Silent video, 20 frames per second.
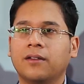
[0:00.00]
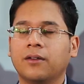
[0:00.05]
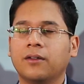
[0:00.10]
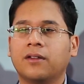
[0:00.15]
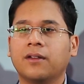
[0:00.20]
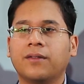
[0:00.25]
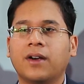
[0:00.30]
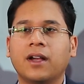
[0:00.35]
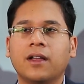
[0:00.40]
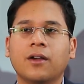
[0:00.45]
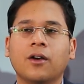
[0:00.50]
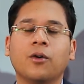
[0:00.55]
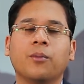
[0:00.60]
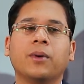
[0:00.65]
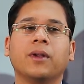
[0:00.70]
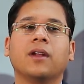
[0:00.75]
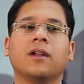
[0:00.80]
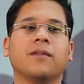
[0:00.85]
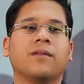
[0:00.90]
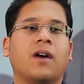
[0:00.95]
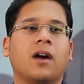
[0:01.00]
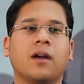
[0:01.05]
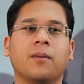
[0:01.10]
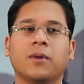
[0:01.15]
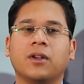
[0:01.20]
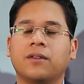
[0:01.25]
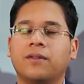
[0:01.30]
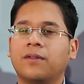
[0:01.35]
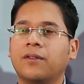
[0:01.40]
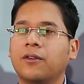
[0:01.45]
So it's a very open
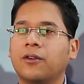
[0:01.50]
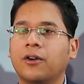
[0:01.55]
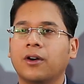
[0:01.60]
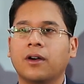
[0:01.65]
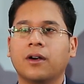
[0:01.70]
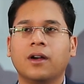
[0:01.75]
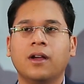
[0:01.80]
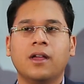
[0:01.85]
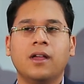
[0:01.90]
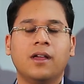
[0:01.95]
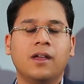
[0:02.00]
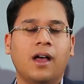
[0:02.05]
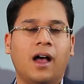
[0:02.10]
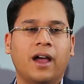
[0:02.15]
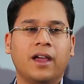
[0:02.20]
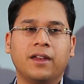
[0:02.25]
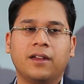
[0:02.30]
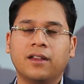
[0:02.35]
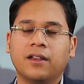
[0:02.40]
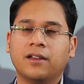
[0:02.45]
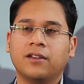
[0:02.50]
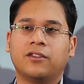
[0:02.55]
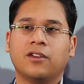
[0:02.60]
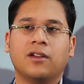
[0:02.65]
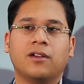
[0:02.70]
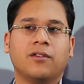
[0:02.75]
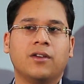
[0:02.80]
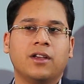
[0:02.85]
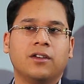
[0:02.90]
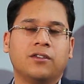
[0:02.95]
environment for idea
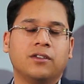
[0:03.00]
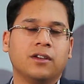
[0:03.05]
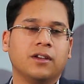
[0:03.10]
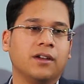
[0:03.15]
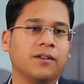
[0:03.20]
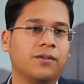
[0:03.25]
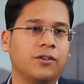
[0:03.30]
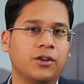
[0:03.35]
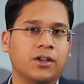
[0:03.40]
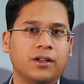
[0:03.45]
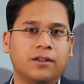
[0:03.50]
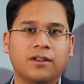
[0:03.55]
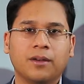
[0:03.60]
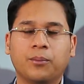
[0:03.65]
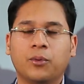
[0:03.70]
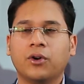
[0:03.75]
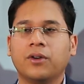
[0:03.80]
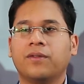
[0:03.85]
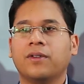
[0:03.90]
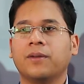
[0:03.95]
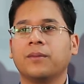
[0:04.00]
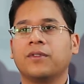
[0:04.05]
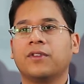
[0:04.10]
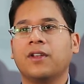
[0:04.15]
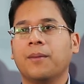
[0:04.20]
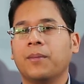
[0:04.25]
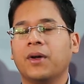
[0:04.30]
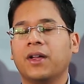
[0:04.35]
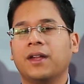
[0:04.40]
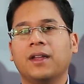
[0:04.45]
generation. If you need support from
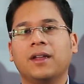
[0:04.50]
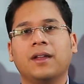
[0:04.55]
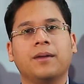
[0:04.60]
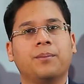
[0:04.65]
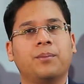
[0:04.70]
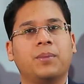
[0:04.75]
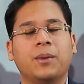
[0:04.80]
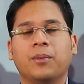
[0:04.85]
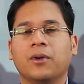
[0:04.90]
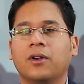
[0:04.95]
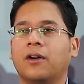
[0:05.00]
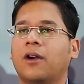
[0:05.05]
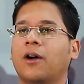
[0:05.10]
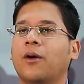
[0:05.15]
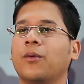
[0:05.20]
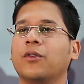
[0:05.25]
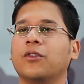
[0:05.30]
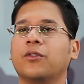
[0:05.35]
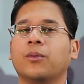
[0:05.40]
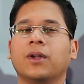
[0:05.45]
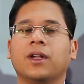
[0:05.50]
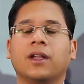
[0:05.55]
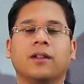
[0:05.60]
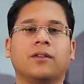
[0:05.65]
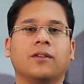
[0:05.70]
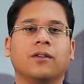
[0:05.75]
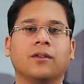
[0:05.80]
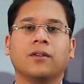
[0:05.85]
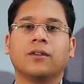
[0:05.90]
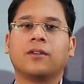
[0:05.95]
somebody, people are always willing
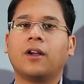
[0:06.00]
to